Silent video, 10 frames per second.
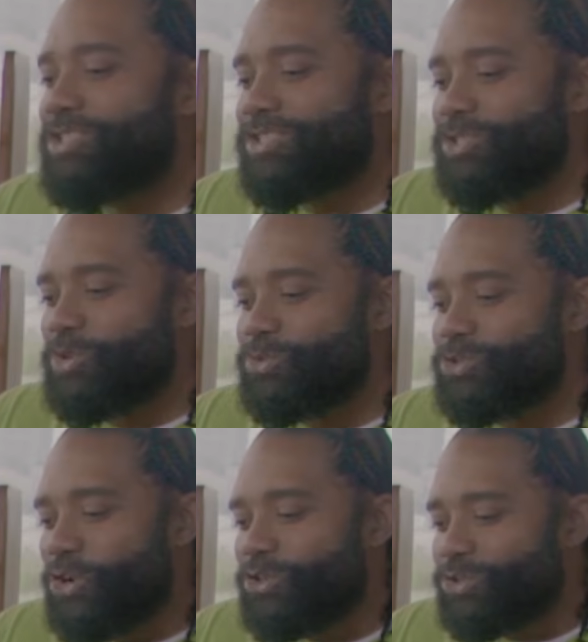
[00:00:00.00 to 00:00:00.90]
So
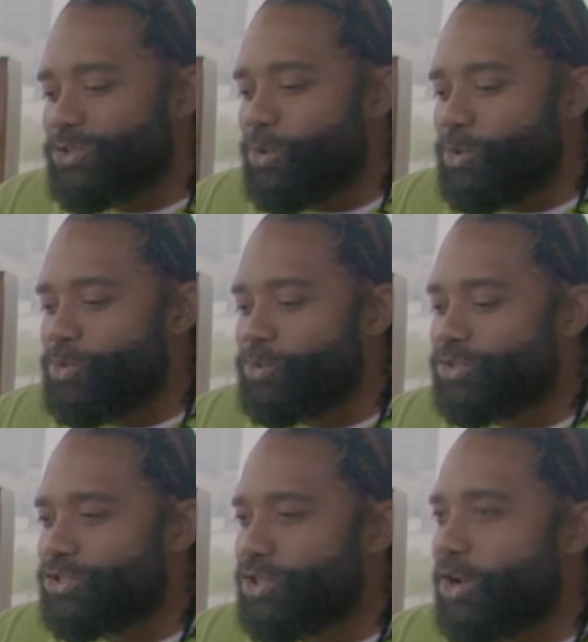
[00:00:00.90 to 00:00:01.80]
JerkSOUL
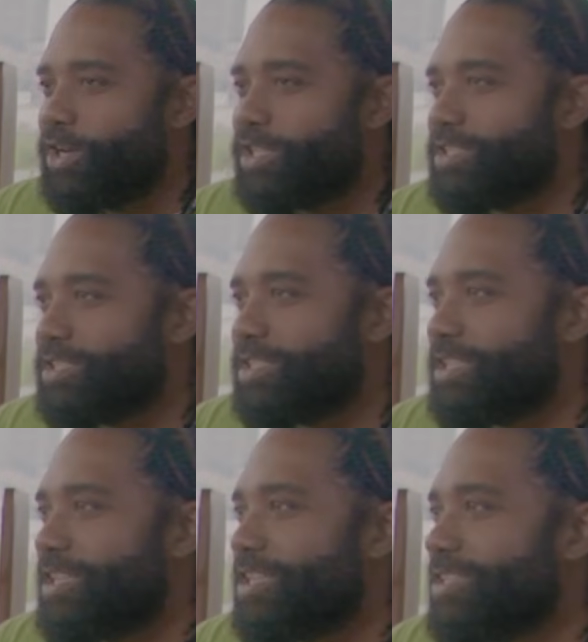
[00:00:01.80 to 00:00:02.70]
started
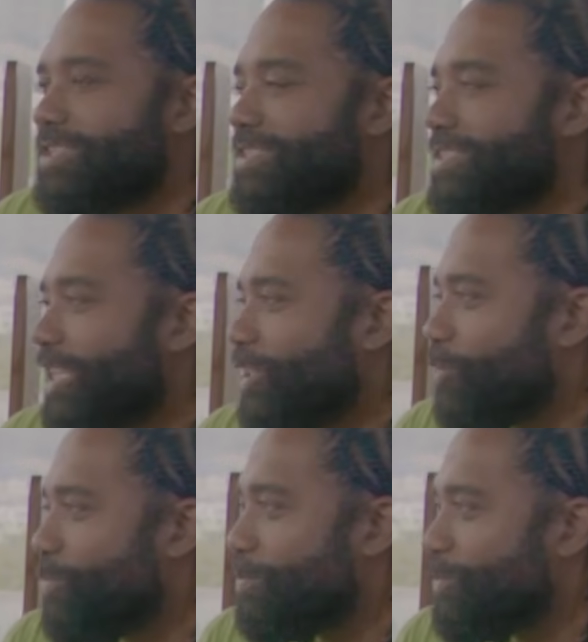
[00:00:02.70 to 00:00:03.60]
in St.
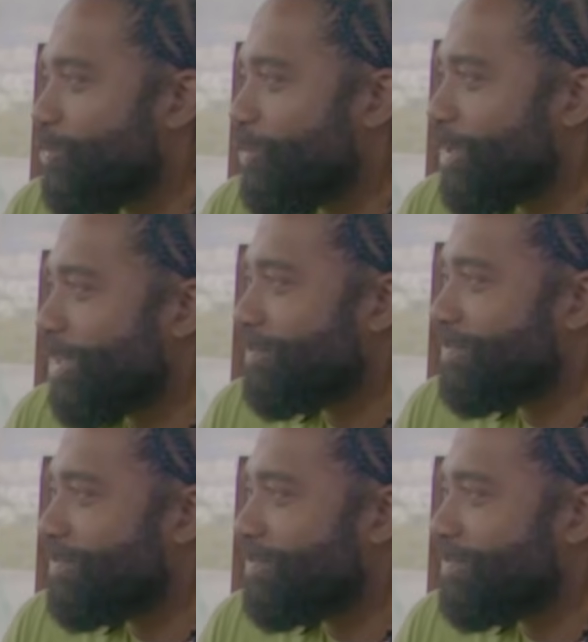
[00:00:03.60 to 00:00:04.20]
Louis, Missouri,